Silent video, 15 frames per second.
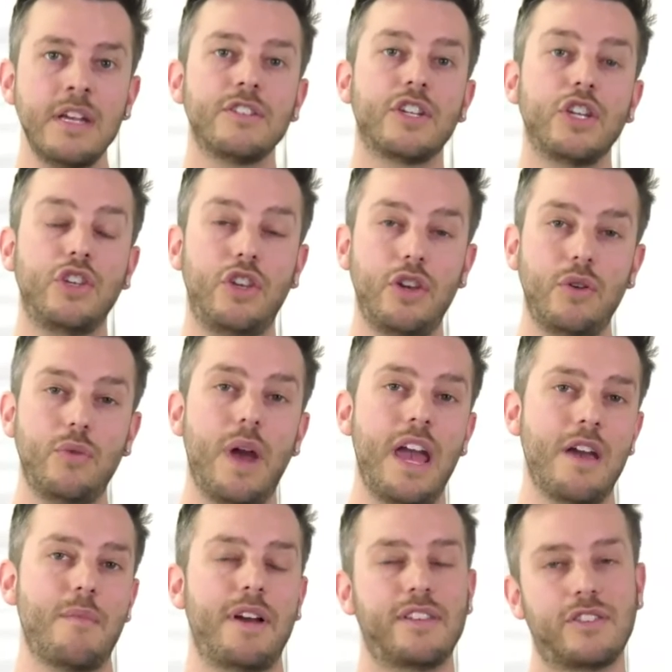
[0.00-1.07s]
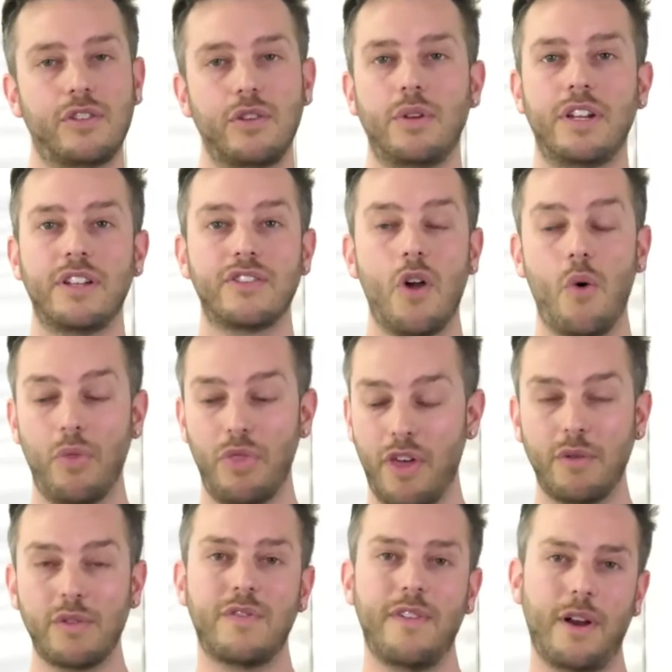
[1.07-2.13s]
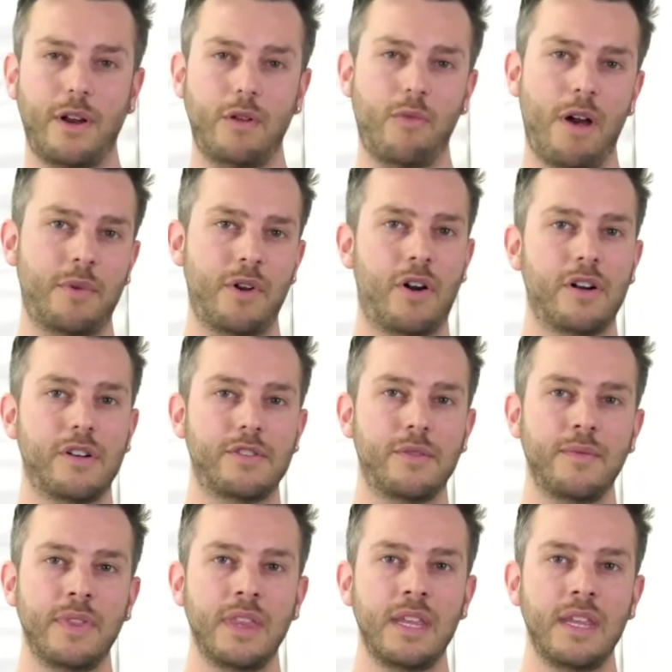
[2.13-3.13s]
to you and my students on those very webinars.